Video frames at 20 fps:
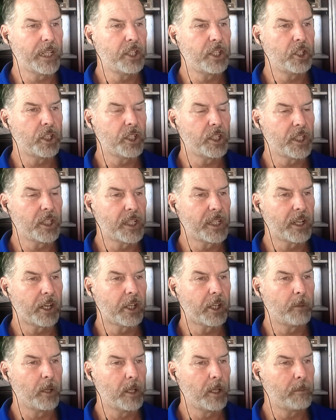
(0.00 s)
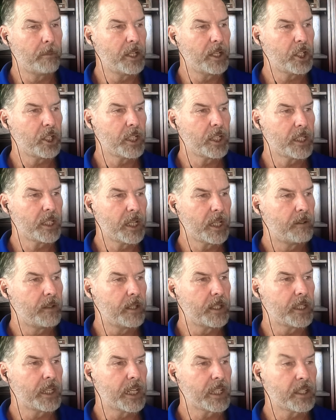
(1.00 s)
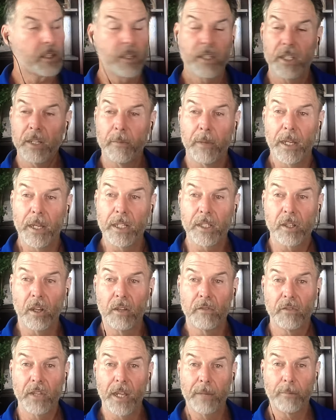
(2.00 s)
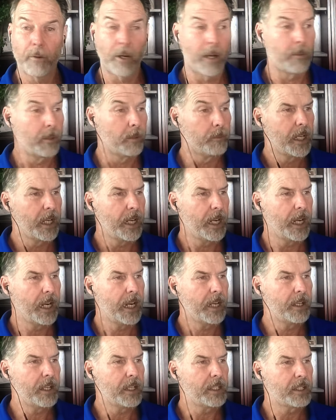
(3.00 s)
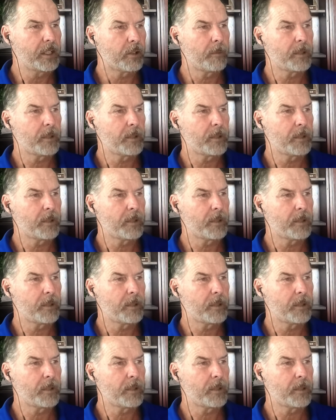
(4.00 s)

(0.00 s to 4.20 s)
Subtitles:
engines and terrible emissions. The Tesla Semi solves that problem. And